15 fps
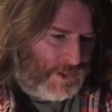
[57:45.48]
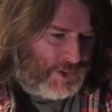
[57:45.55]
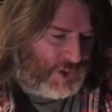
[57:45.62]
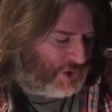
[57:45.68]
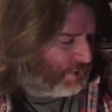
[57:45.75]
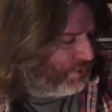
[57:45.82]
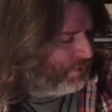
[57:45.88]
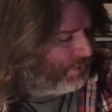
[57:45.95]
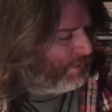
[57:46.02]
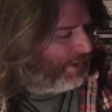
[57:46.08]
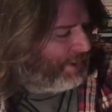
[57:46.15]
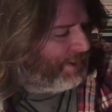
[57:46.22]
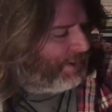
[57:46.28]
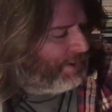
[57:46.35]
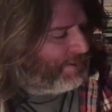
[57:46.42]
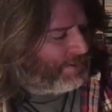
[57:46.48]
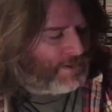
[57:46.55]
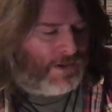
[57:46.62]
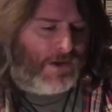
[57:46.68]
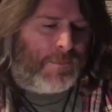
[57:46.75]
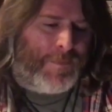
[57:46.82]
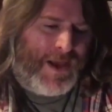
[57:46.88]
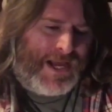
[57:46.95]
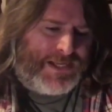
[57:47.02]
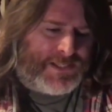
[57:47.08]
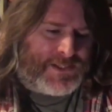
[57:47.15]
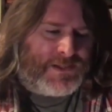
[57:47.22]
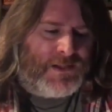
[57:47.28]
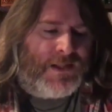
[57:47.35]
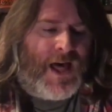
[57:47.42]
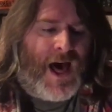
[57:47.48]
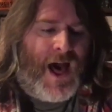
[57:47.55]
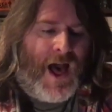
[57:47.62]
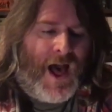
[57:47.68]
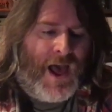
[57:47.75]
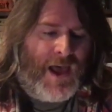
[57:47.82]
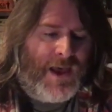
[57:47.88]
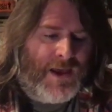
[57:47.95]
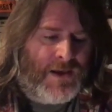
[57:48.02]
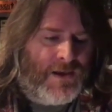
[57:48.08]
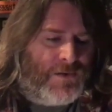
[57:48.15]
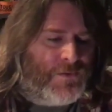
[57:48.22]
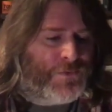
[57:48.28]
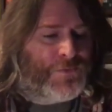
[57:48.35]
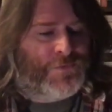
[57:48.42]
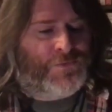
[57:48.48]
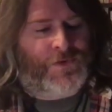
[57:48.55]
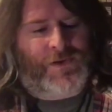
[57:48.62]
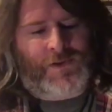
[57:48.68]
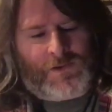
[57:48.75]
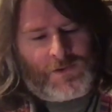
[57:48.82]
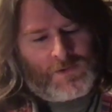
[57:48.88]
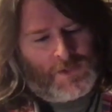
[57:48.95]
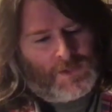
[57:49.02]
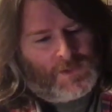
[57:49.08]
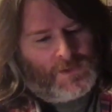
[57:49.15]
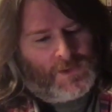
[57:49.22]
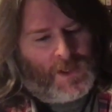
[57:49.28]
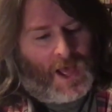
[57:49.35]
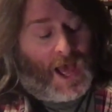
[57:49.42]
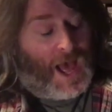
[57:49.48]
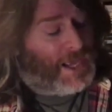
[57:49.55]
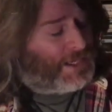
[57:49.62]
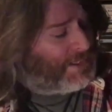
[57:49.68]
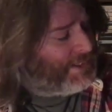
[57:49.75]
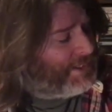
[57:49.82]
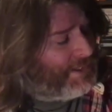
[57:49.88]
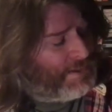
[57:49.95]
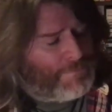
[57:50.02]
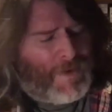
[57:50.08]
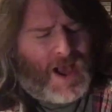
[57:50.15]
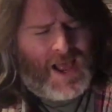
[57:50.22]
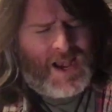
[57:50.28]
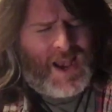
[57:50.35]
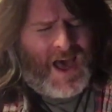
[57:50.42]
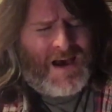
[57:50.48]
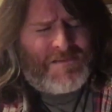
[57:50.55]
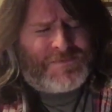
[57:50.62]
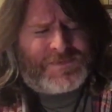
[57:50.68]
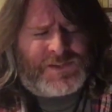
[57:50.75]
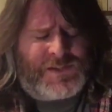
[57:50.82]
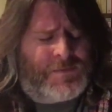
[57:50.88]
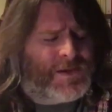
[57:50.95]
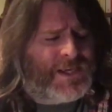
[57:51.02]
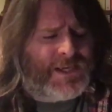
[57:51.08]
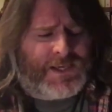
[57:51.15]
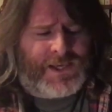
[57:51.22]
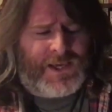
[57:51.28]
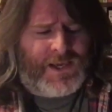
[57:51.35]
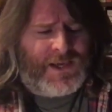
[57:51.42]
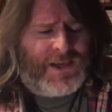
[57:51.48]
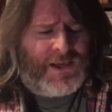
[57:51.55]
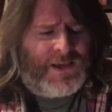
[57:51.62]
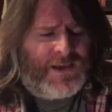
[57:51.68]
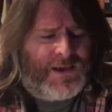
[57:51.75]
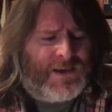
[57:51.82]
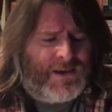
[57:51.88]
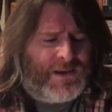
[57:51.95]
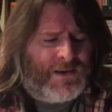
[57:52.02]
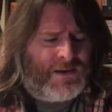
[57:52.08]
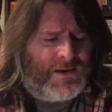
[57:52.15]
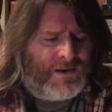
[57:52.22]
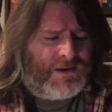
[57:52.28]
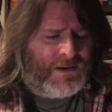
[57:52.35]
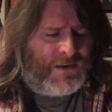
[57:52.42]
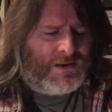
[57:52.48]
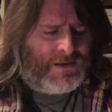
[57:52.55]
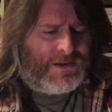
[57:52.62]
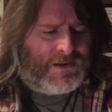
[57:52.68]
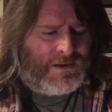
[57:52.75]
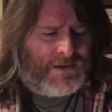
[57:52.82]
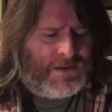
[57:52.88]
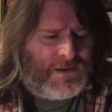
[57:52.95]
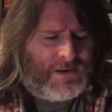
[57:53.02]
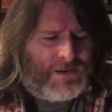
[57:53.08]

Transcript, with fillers: lead a better life, I need my love to be here.